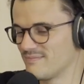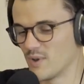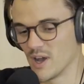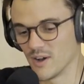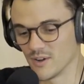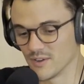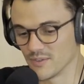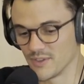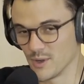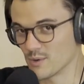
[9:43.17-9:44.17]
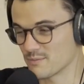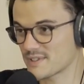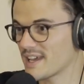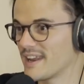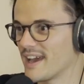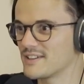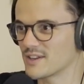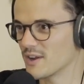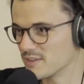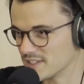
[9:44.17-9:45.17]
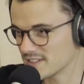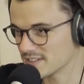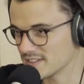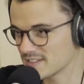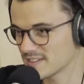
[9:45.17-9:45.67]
Well, the Autumn Sun had to go in this list.